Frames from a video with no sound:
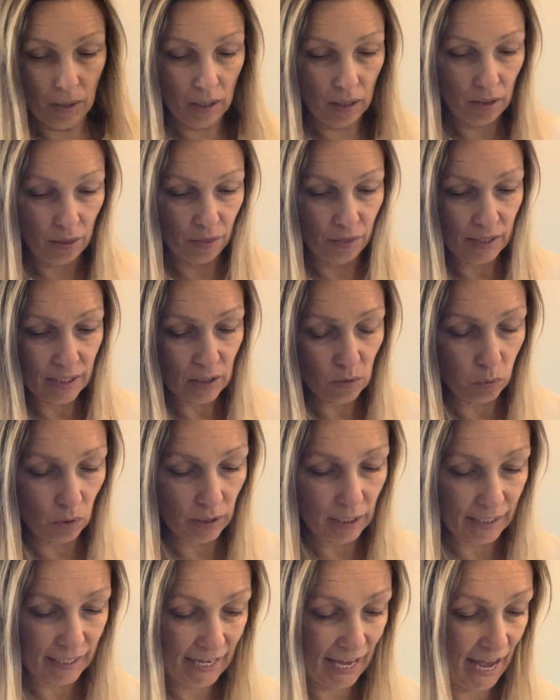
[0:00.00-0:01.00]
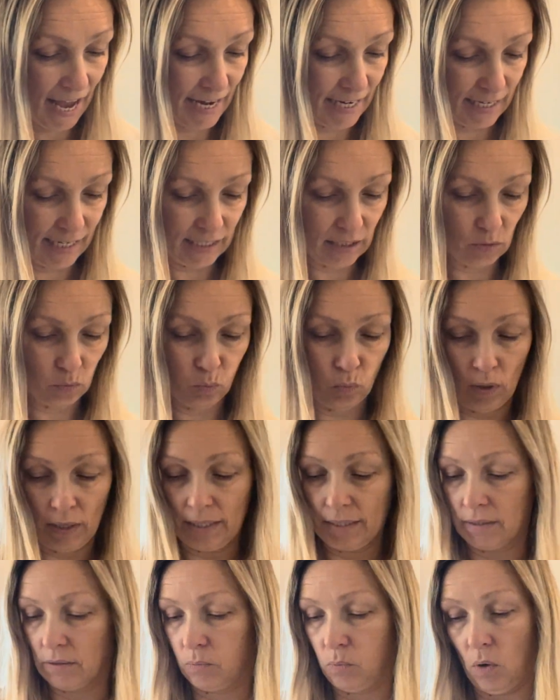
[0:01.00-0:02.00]
This one again is
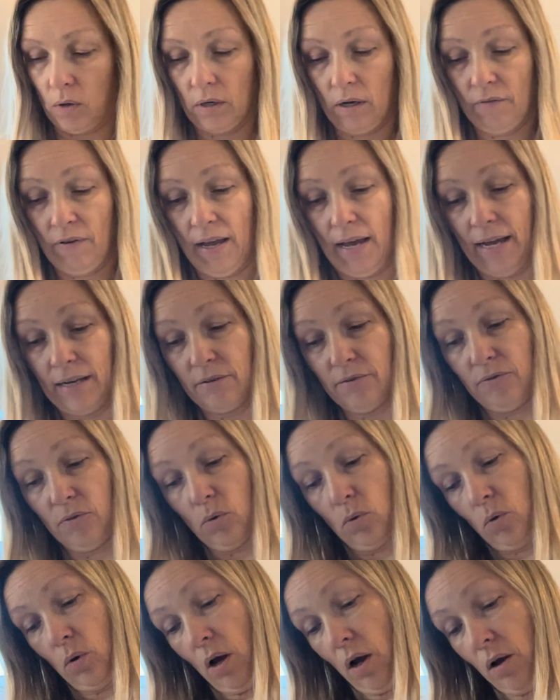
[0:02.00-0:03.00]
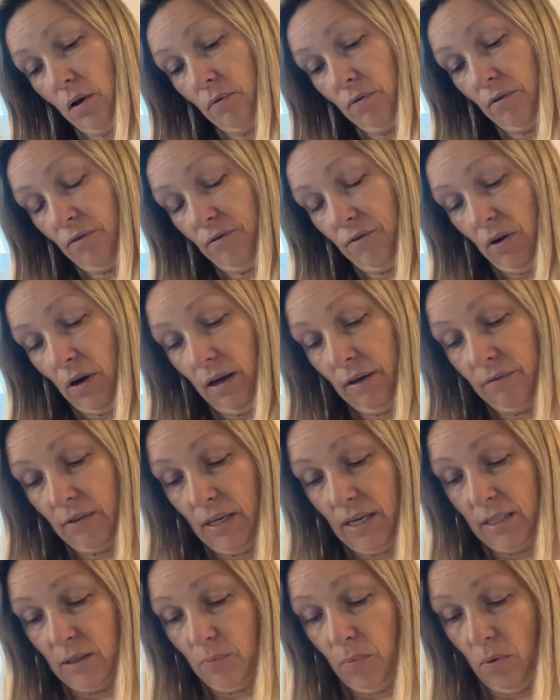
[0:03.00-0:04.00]
one I've had for over 5
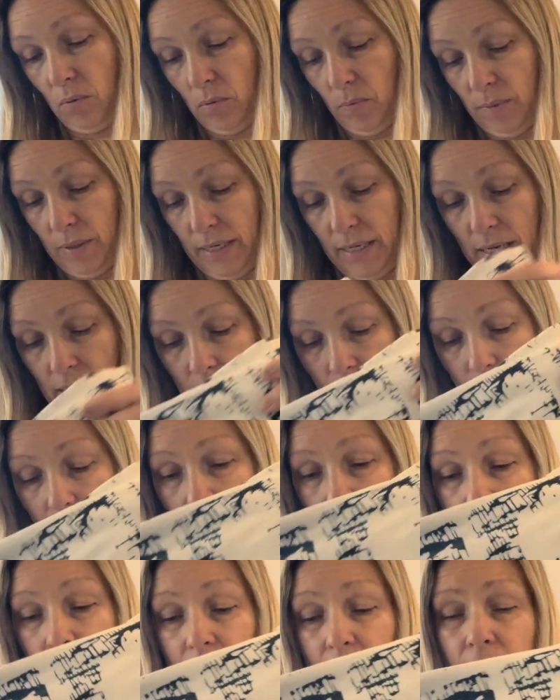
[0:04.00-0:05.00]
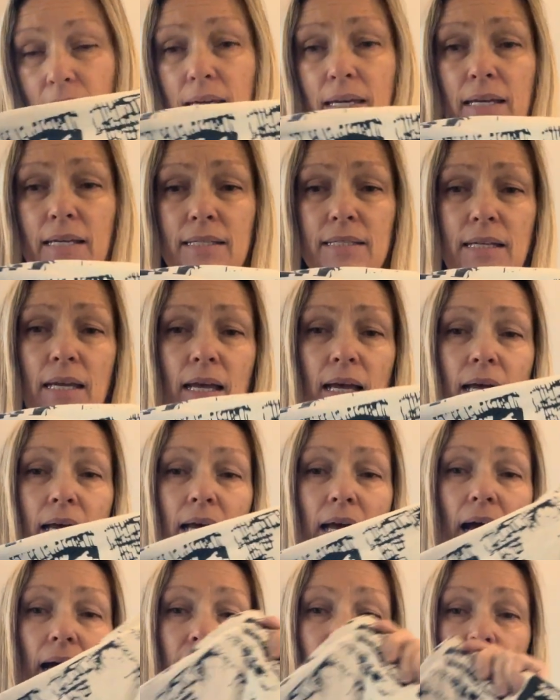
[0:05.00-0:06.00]
years, probably about 8 years,
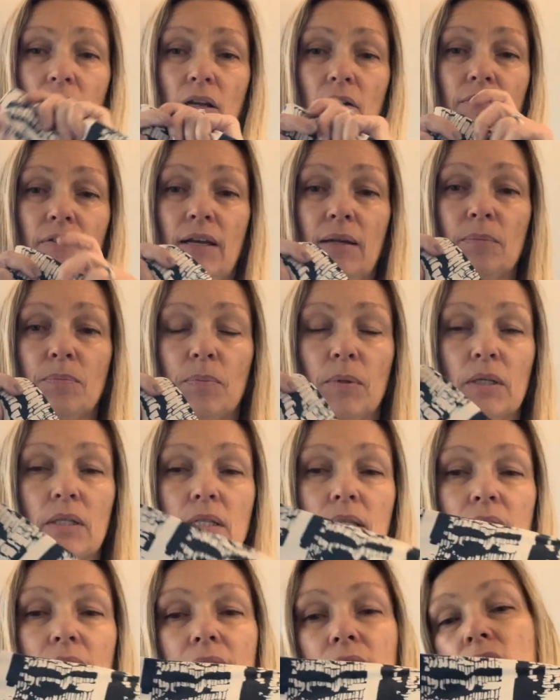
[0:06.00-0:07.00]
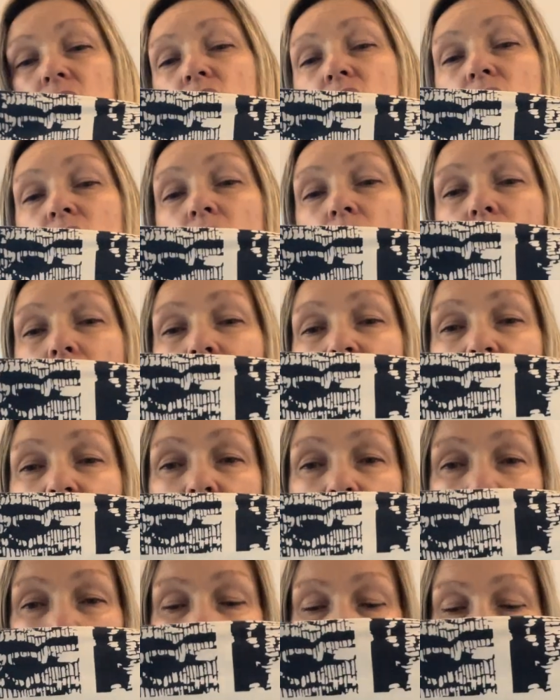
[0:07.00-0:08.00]
and I love it, but it's just the matching